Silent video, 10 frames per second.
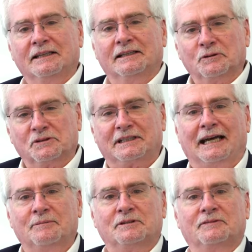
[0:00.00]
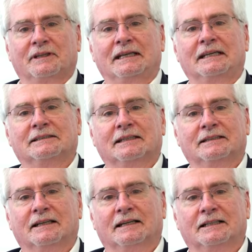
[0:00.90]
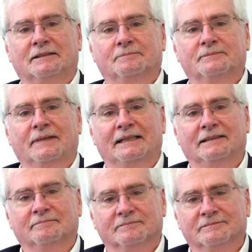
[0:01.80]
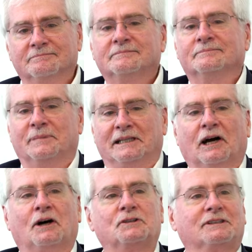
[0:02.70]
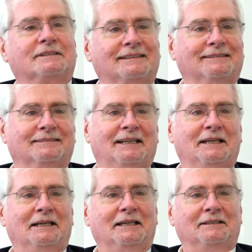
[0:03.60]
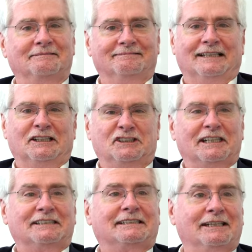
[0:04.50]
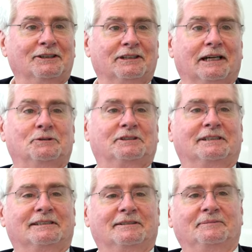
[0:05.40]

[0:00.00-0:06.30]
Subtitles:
those types of things, and be cautious in adjusting your doses.